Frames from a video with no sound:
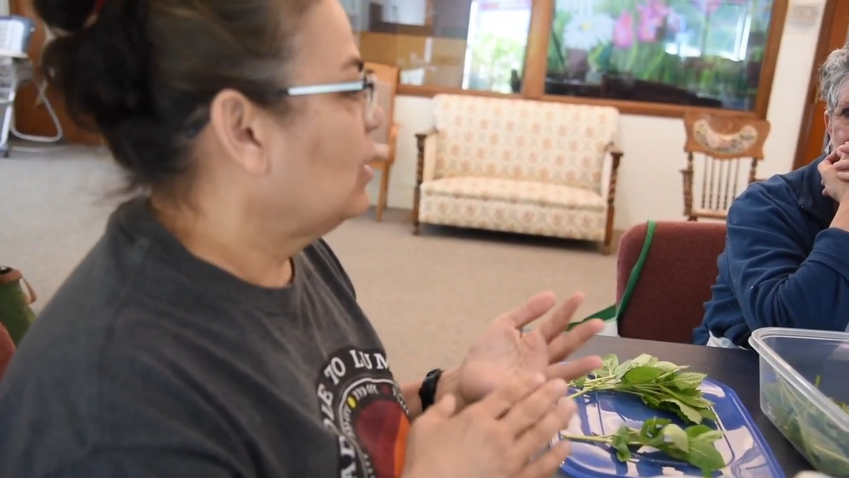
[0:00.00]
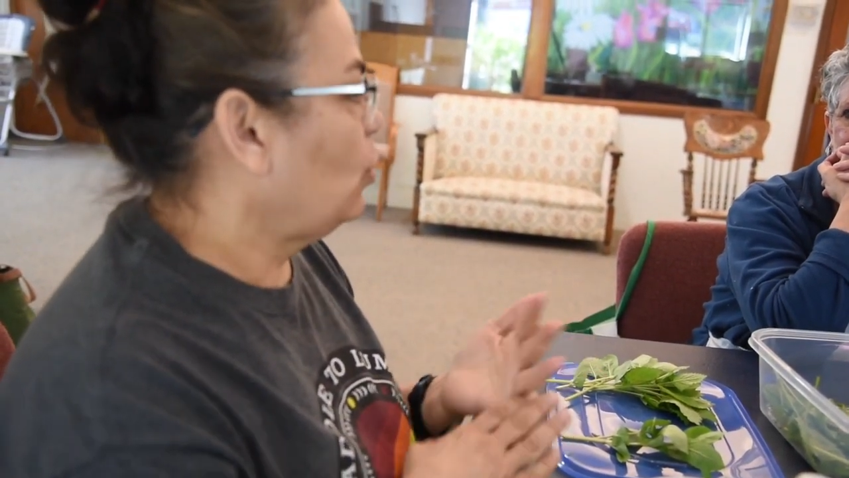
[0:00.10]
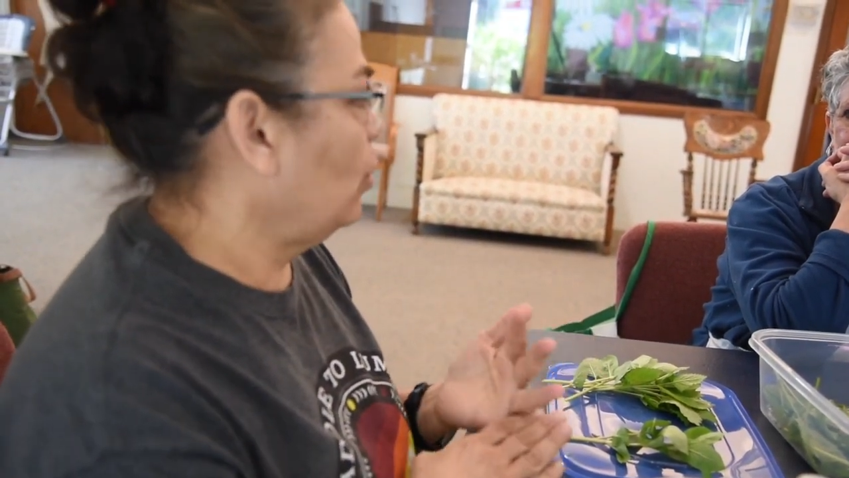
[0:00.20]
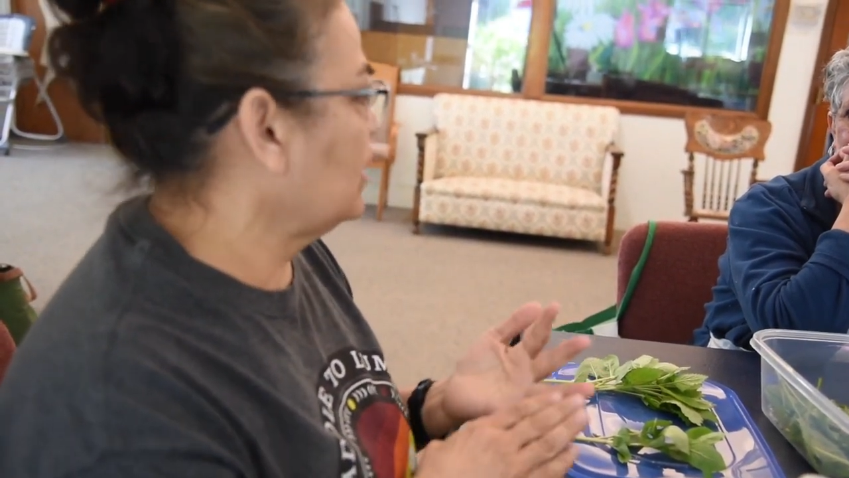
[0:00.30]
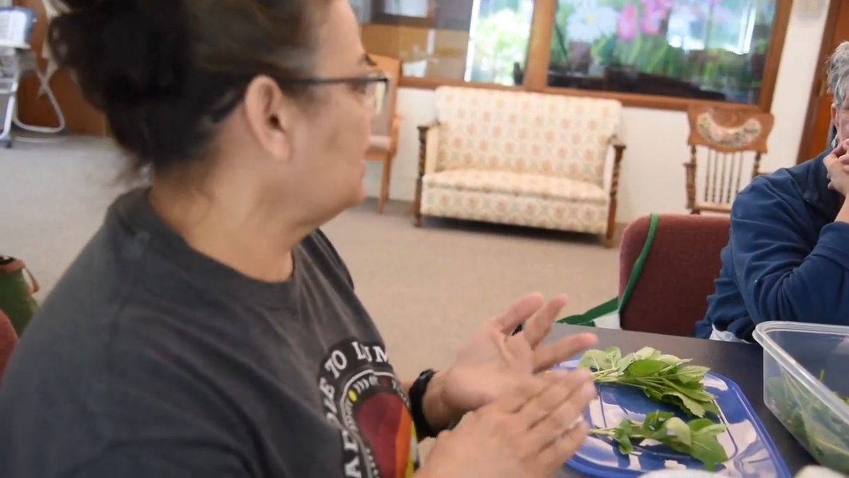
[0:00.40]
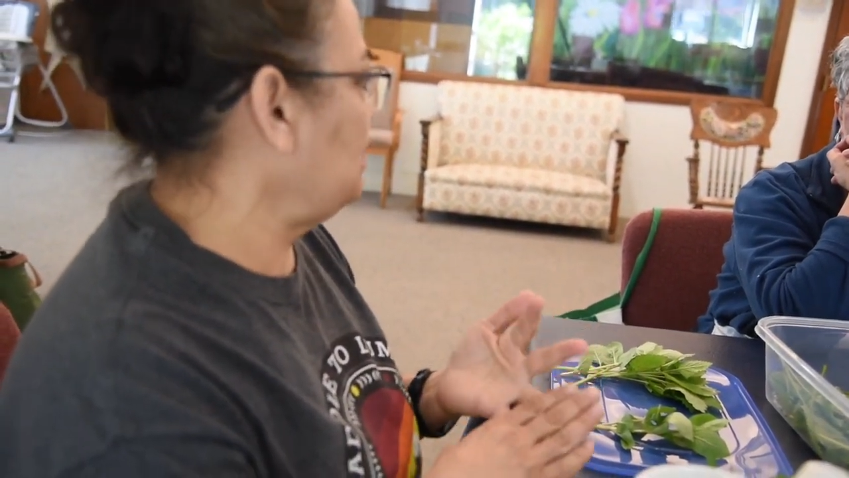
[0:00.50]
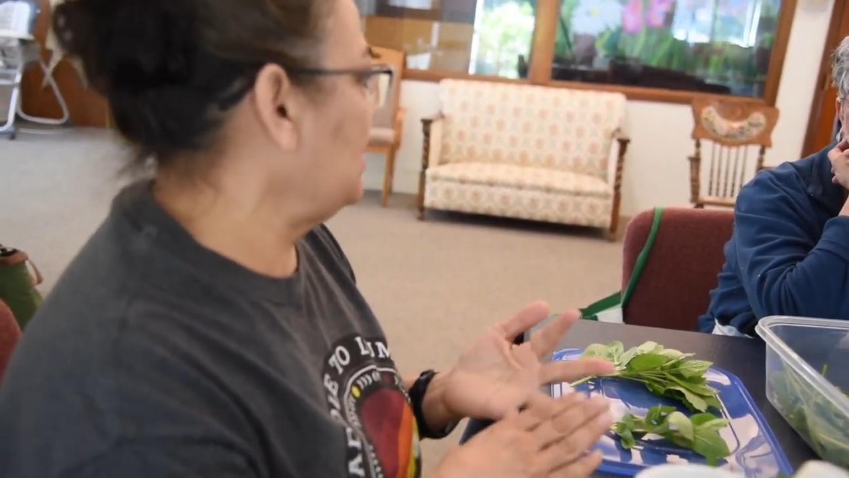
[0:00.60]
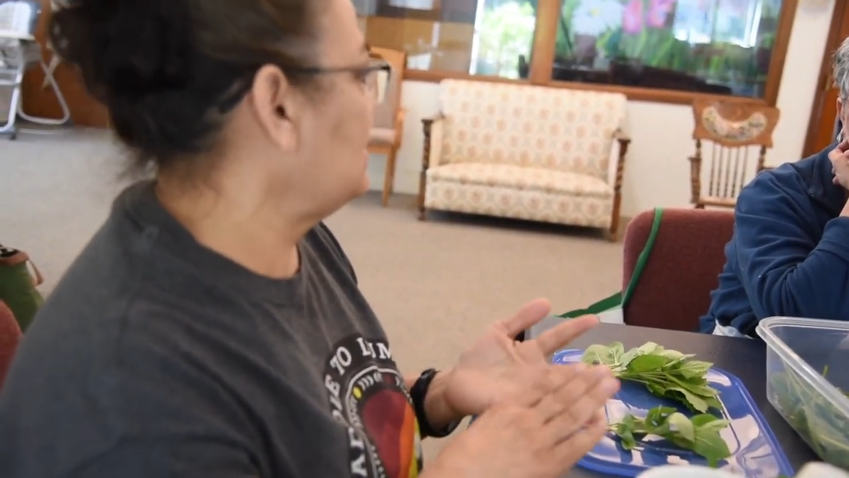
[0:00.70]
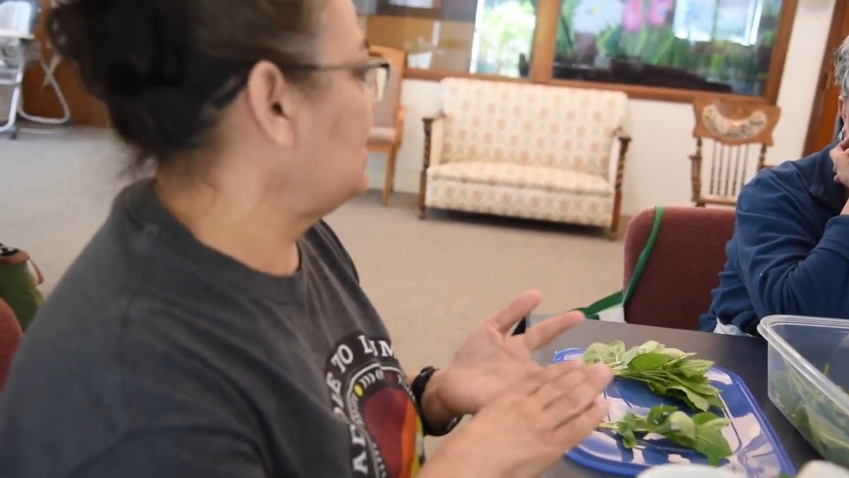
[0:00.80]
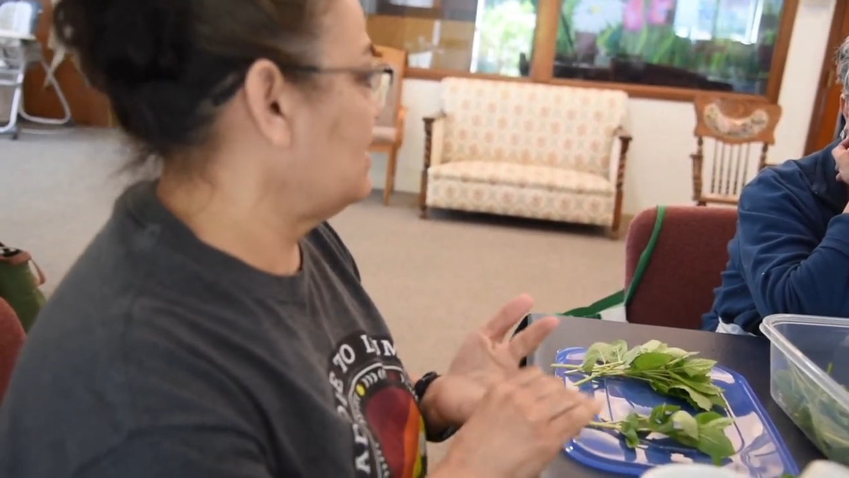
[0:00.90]
corns,
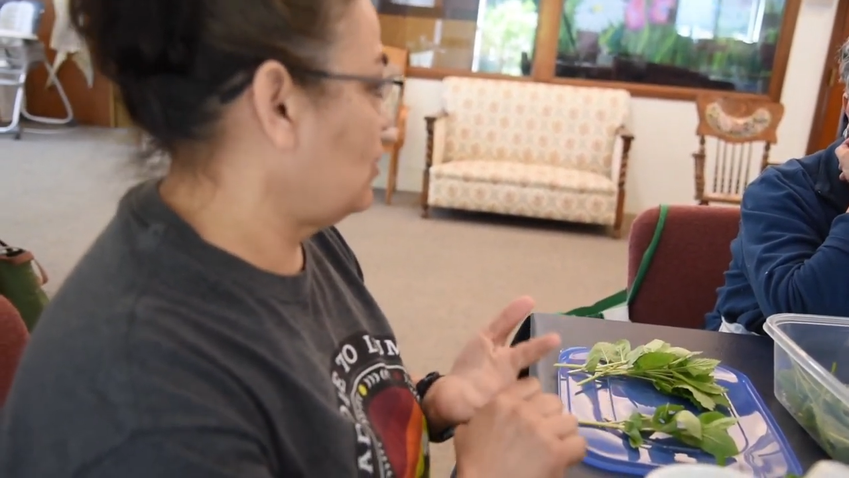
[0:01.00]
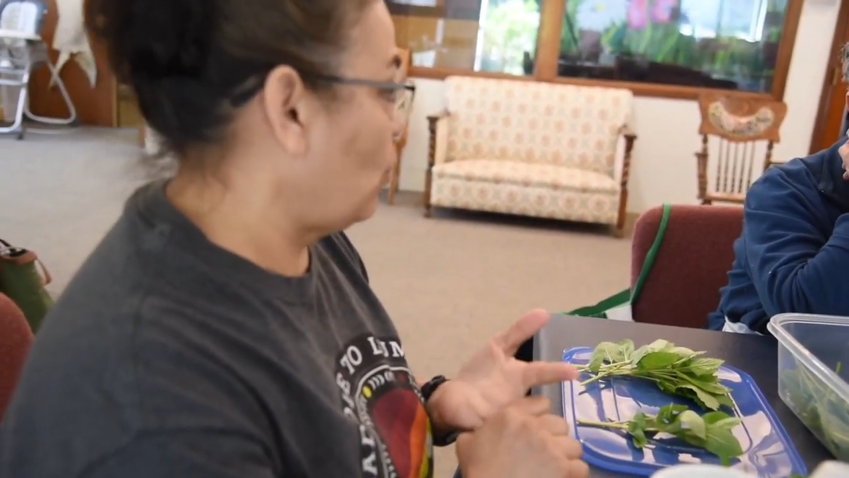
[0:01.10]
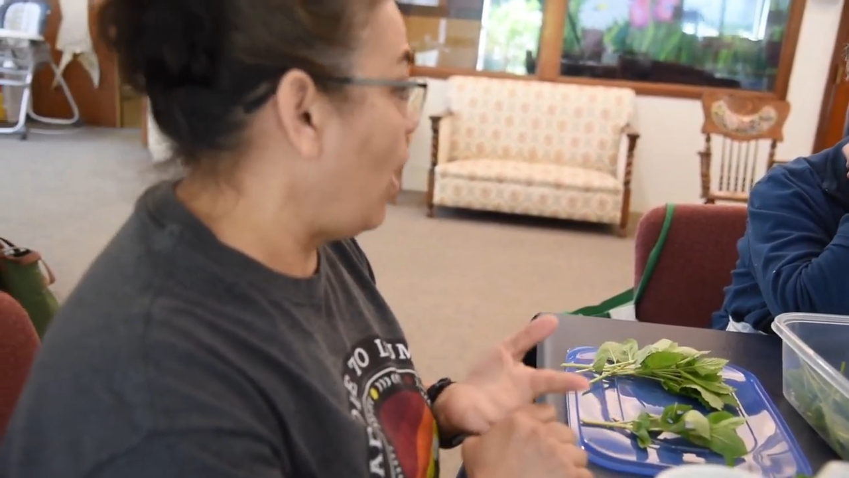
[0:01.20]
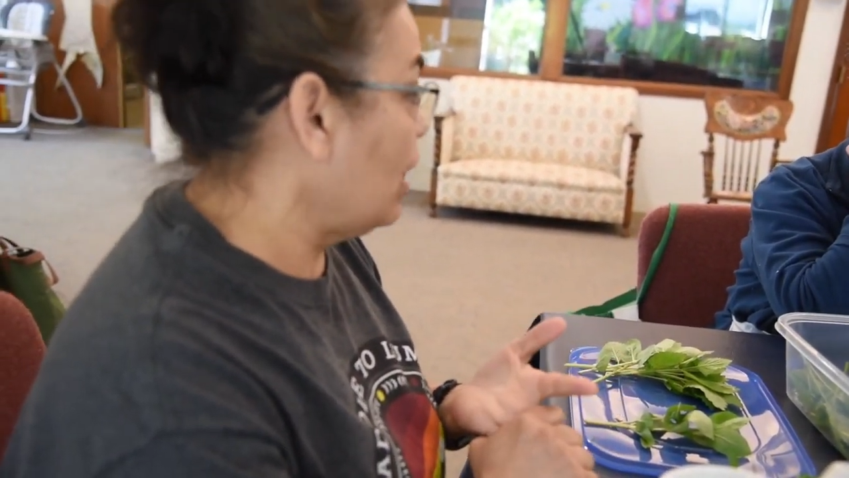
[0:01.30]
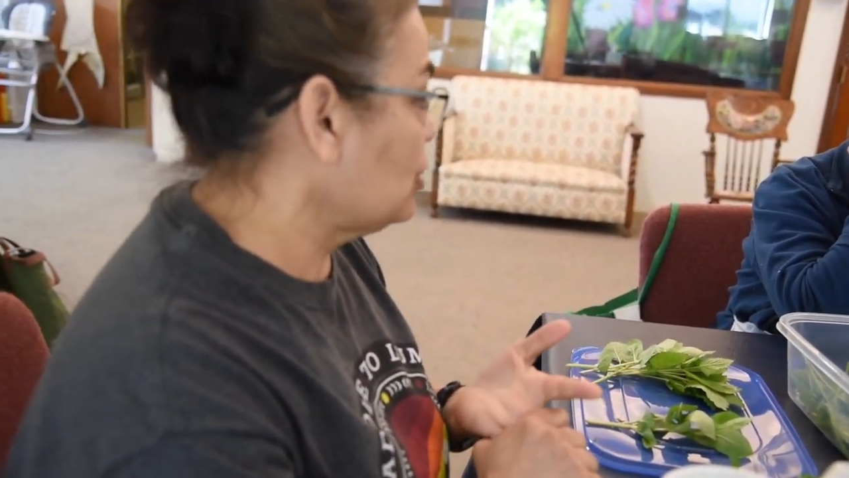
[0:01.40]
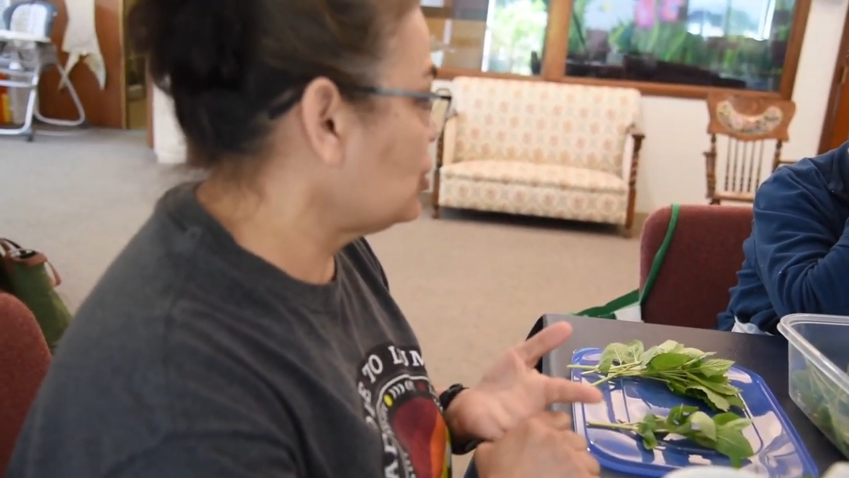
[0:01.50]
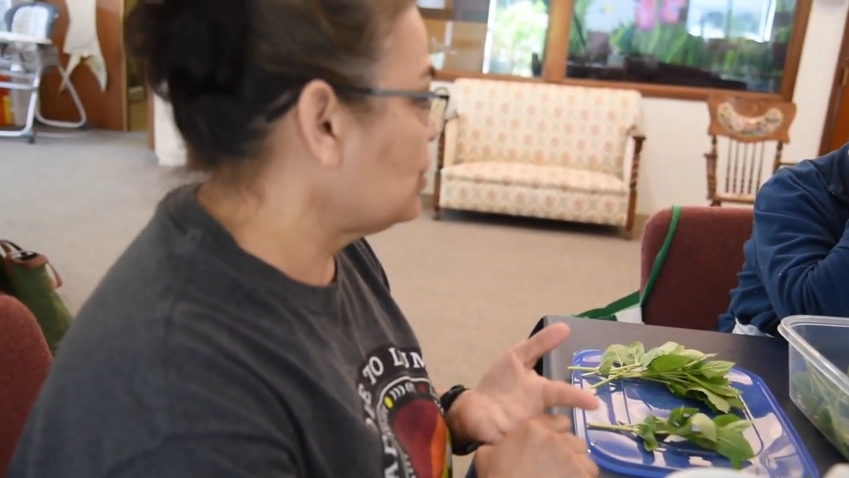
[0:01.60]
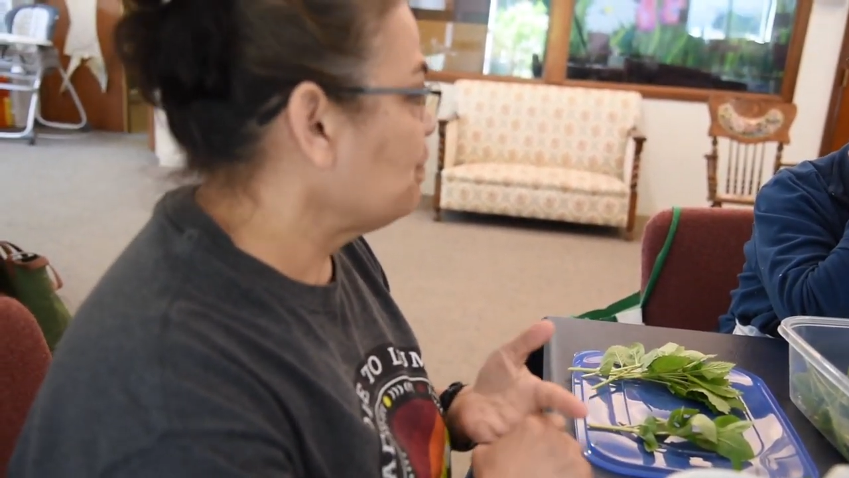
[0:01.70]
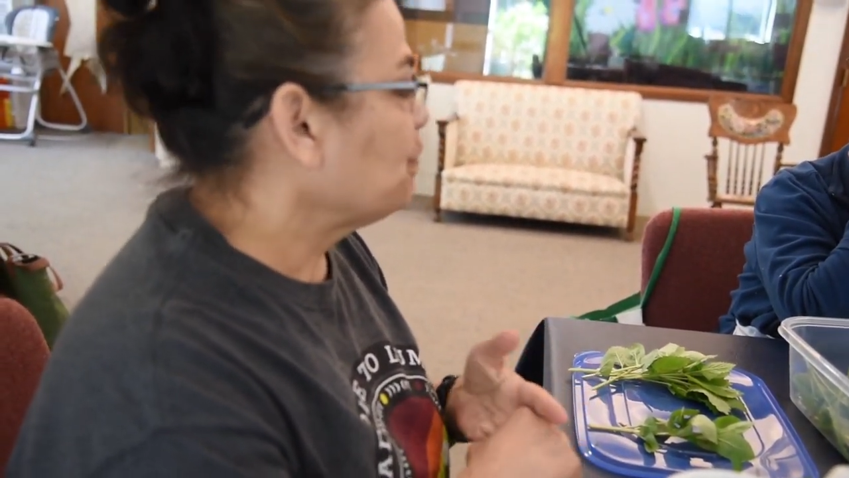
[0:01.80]
beans, and squash.